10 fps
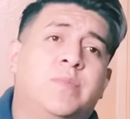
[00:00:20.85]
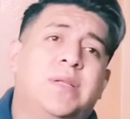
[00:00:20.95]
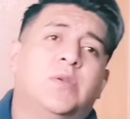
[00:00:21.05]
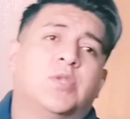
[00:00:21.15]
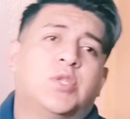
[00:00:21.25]
my
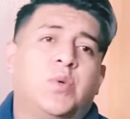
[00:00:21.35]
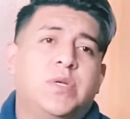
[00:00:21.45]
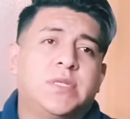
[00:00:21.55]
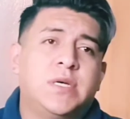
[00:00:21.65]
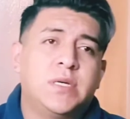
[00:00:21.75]
little story
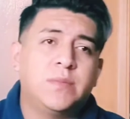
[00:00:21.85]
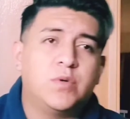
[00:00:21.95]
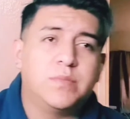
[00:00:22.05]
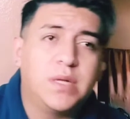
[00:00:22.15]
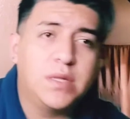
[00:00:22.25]
time or
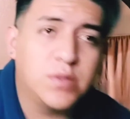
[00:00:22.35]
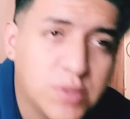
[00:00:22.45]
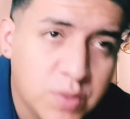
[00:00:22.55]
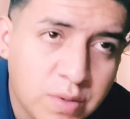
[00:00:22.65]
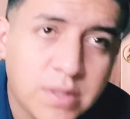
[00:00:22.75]
my little
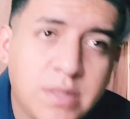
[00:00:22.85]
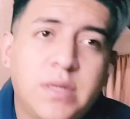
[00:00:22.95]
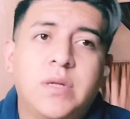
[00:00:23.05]
story thing